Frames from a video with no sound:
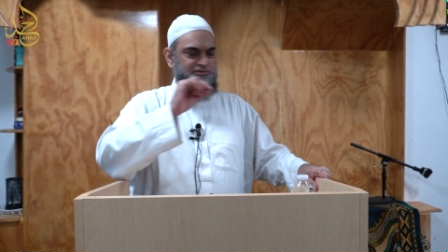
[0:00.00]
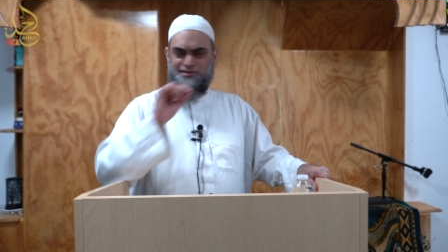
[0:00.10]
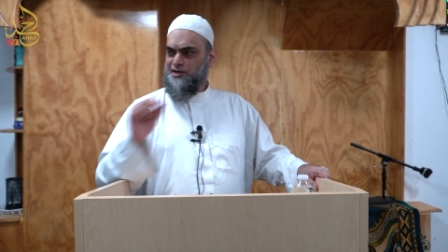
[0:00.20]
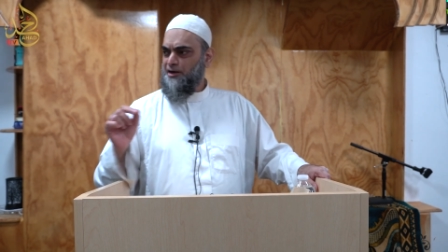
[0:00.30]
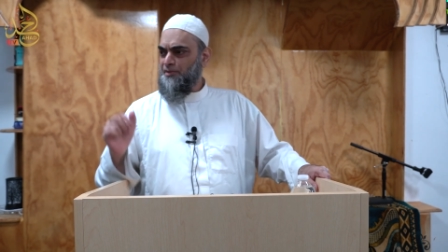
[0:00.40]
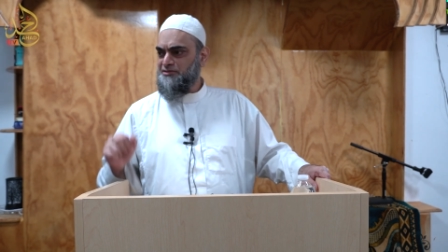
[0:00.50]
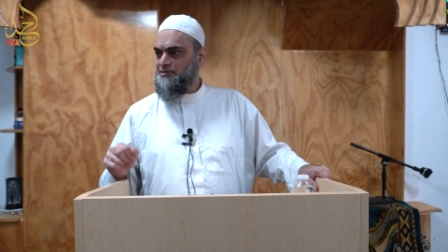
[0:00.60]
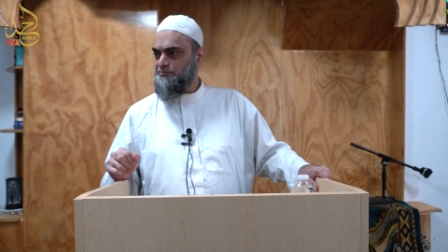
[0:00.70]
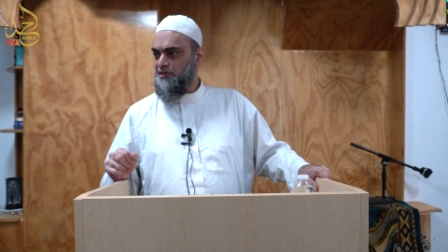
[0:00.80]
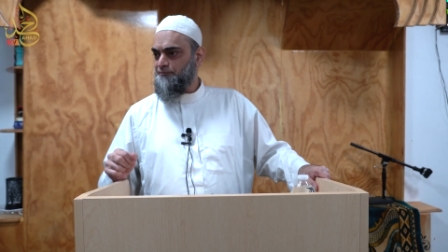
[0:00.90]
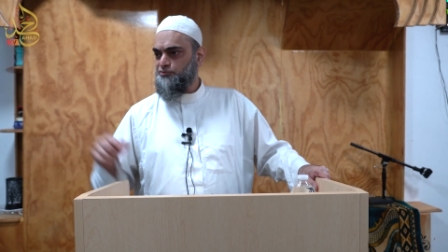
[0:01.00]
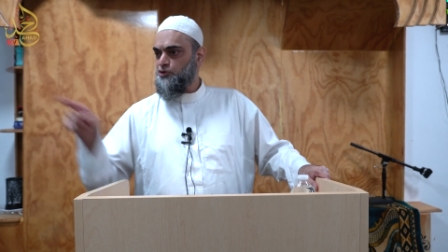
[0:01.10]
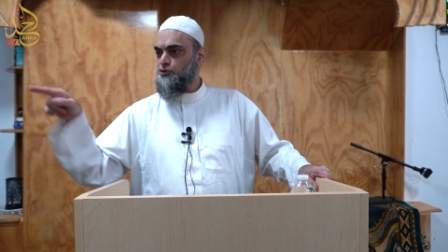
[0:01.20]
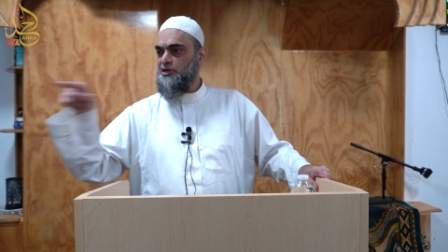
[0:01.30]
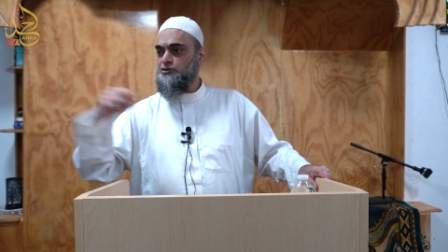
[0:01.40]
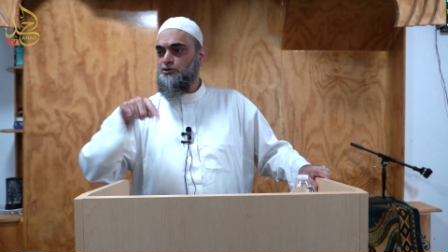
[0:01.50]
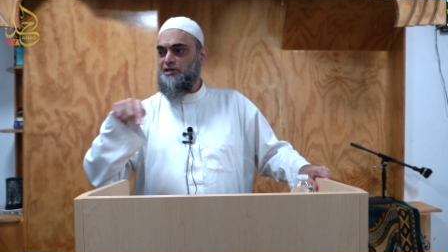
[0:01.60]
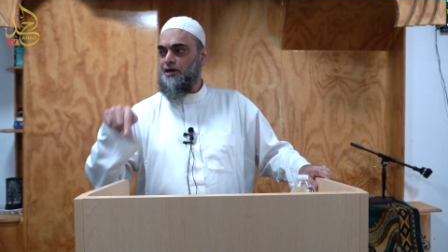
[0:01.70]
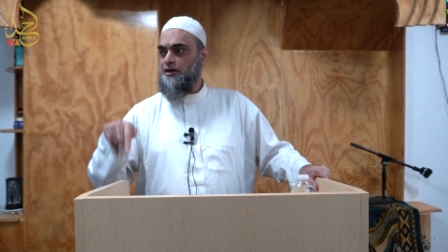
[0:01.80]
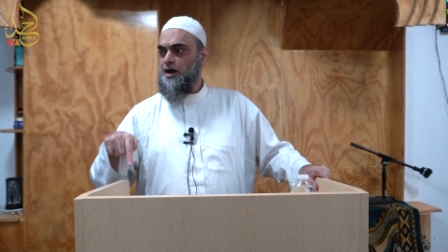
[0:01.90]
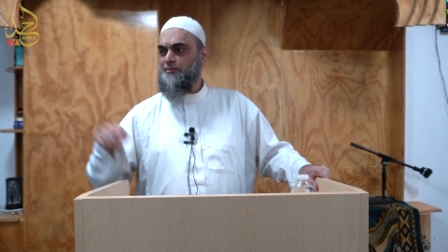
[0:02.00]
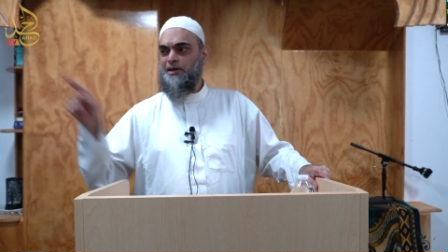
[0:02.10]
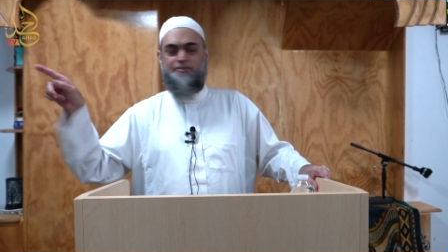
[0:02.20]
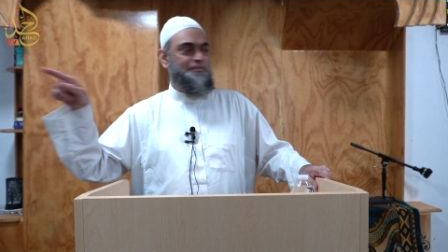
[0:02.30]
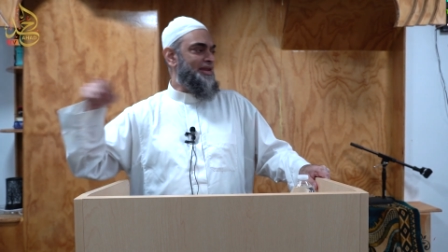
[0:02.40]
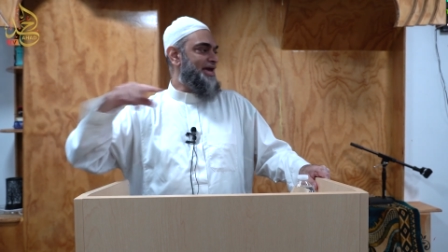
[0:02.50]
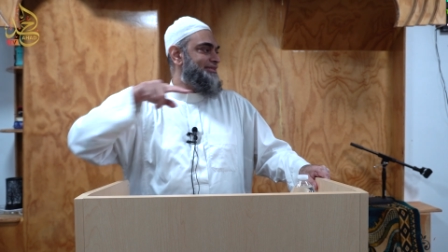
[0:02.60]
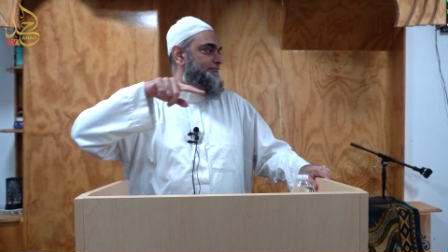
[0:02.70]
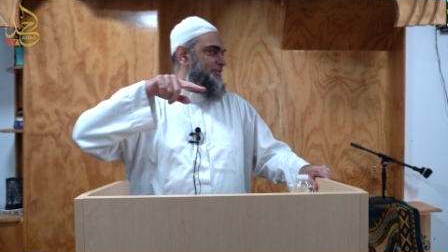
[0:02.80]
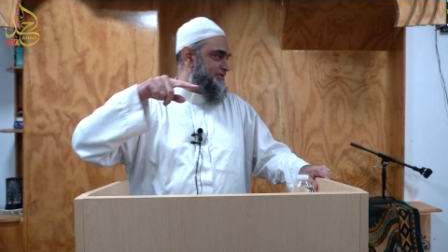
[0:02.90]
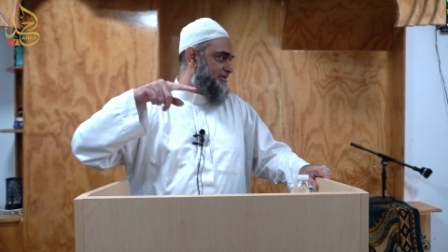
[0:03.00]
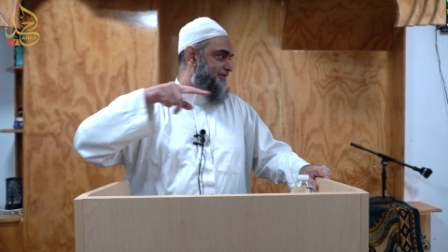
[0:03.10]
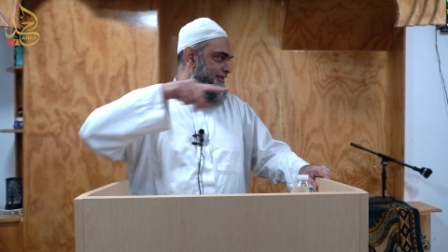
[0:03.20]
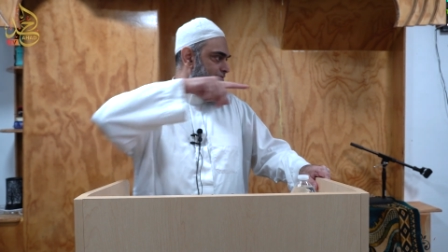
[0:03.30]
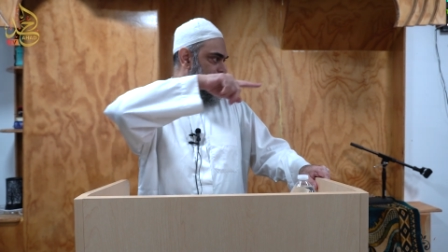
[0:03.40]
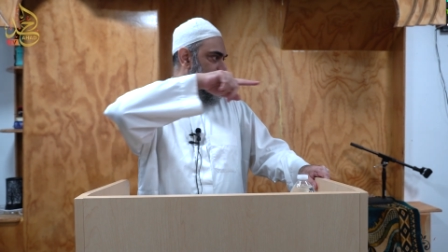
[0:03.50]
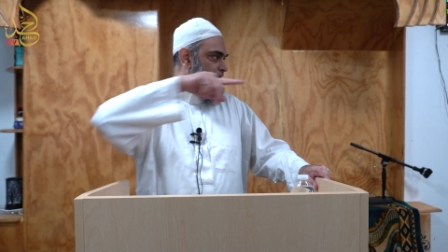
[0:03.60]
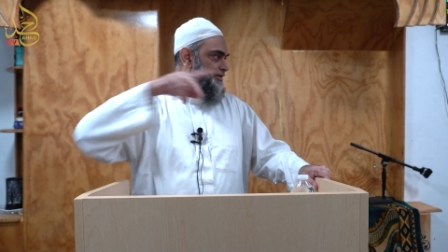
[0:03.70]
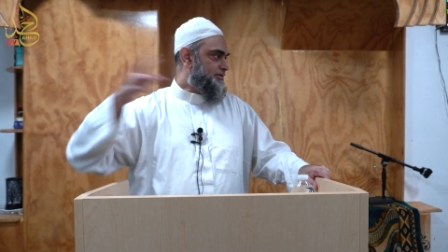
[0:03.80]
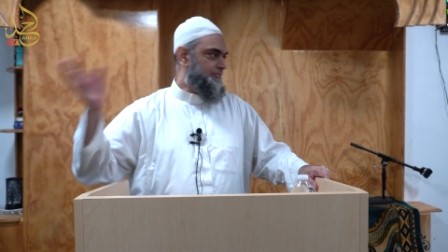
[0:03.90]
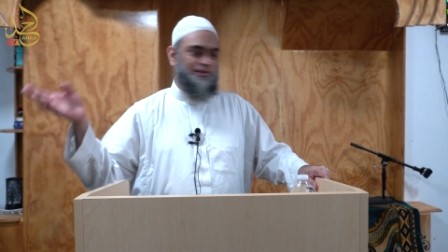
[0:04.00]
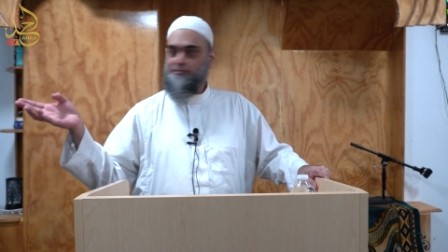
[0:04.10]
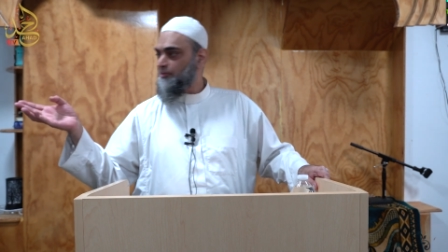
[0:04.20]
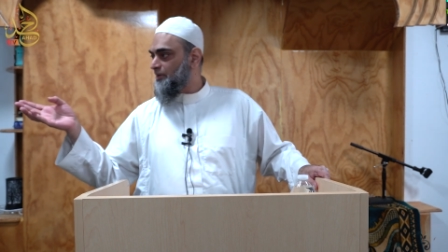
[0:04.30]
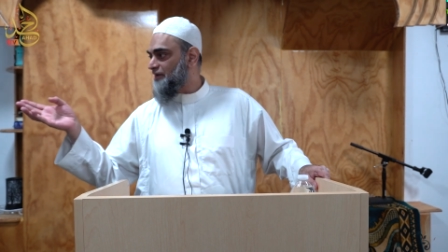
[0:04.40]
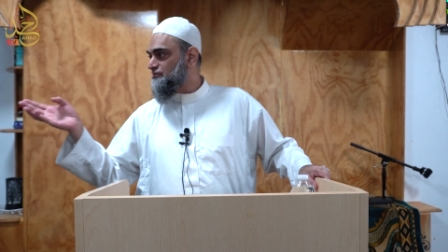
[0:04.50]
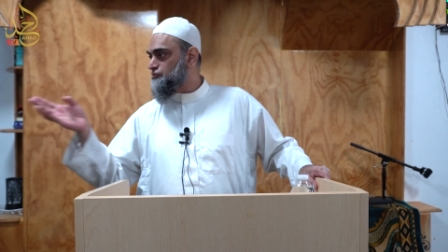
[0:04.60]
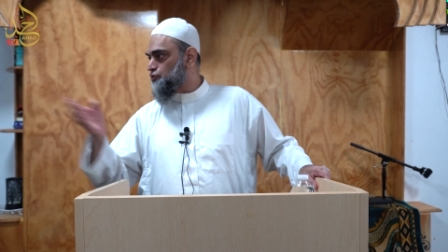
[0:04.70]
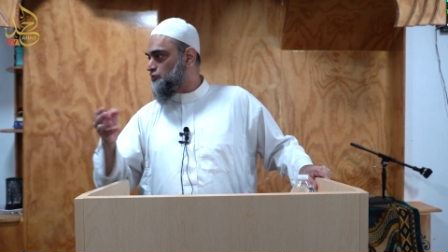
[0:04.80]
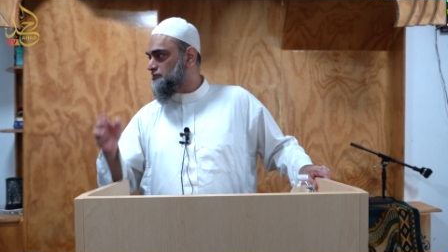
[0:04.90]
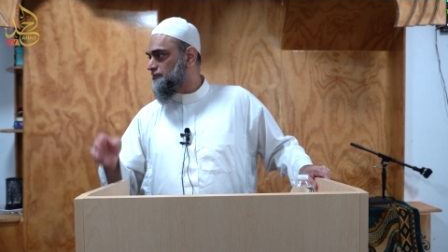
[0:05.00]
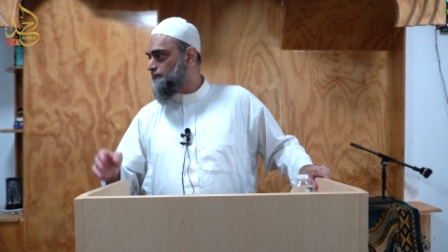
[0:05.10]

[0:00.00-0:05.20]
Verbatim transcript: think about something. You're in dunya. How many people have a business, right? Some people have a stores.